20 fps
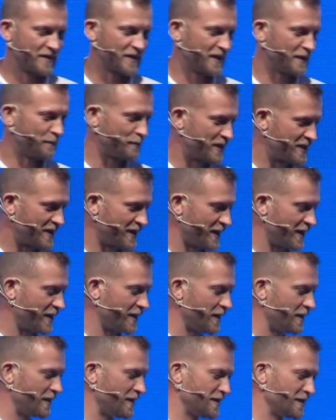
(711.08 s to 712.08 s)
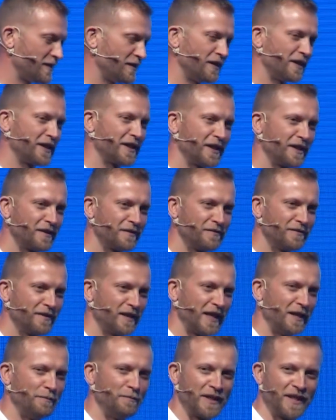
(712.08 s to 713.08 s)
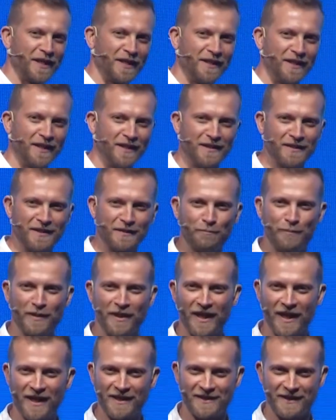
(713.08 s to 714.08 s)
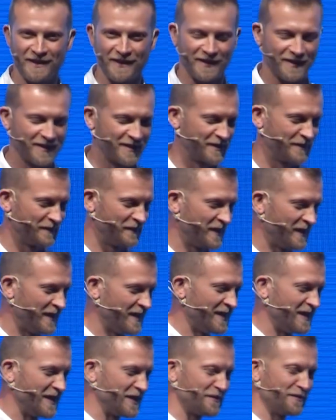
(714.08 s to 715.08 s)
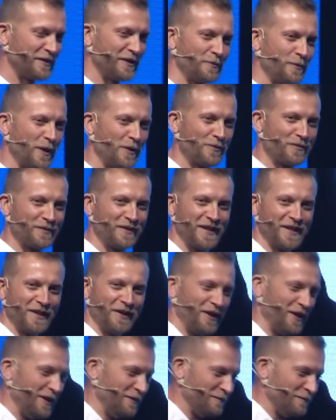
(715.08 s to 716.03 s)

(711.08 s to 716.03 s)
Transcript: a particular liking for Lamborghinis and Bugattis. He's a very wealthy guy,